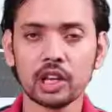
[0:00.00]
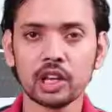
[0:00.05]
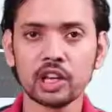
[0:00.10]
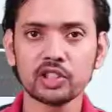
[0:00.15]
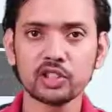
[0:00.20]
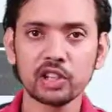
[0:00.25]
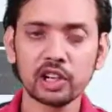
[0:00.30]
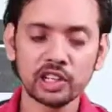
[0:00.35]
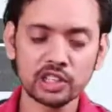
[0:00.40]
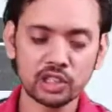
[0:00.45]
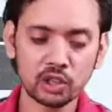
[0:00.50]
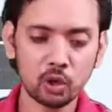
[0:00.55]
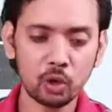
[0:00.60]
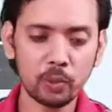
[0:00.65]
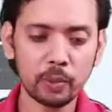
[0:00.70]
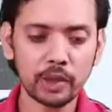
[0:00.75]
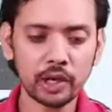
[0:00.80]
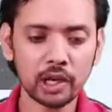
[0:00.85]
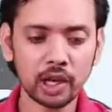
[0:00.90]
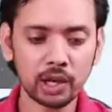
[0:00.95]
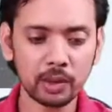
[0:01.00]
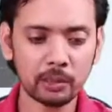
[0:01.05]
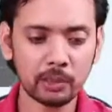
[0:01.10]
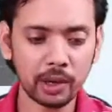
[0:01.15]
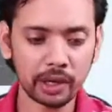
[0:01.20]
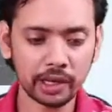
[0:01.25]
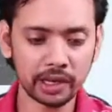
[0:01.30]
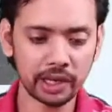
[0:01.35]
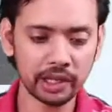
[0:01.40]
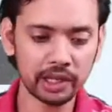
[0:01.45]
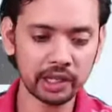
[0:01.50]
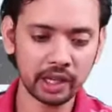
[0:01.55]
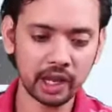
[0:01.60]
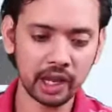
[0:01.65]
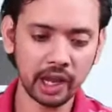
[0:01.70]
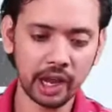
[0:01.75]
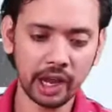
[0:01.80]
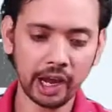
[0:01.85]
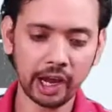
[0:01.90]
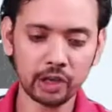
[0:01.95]
So let's open our bucket
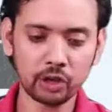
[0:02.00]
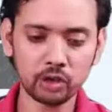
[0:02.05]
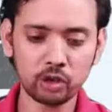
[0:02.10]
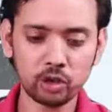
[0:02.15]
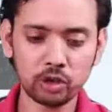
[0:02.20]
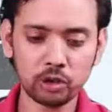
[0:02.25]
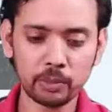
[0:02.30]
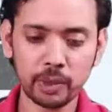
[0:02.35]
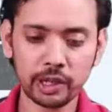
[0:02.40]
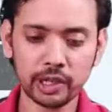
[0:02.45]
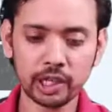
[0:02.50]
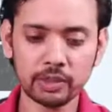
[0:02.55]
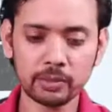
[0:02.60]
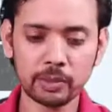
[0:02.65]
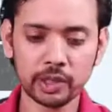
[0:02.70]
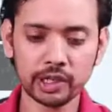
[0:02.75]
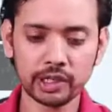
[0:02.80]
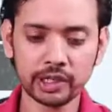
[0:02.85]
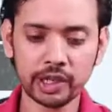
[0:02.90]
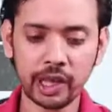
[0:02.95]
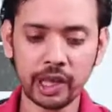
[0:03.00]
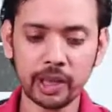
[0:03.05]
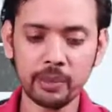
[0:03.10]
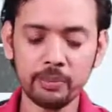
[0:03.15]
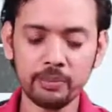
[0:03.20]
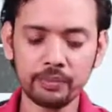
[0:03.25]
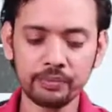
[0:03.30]
and go to Management tab.